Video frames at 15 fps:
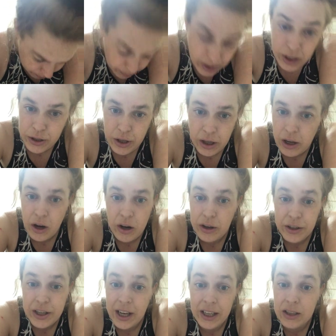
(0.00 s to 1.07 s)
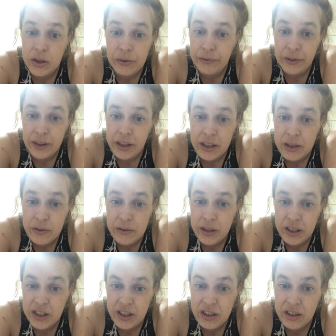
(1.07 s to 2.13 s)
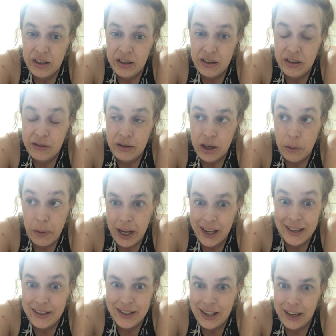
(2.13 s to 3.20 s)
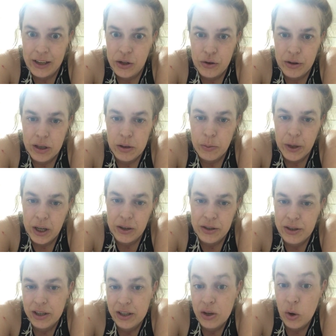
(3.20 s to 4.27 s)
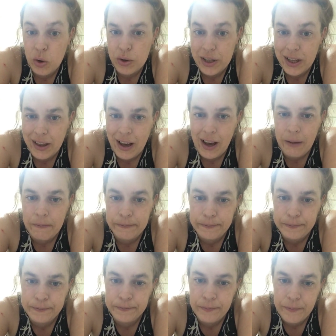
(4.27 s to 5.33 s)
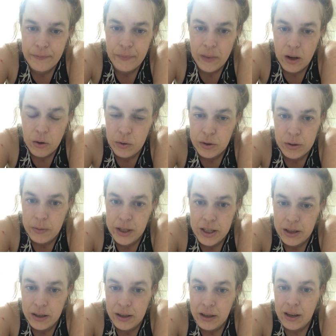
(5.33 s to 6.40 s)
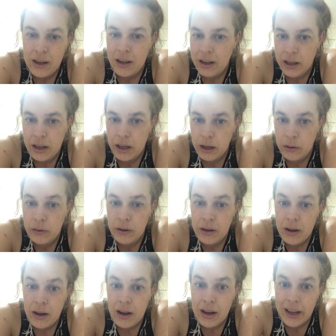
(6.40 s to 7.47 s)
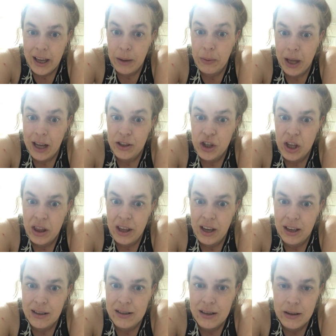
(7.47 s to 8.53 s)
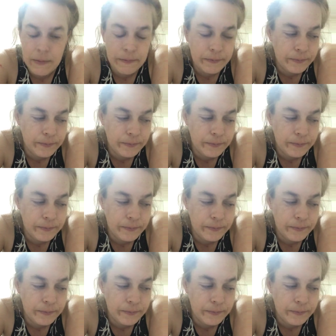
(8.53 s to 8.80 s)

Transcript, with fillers: because I can't take something that's, that's to me is dangerous because it's causing that, causing me to, you know, keep catching things.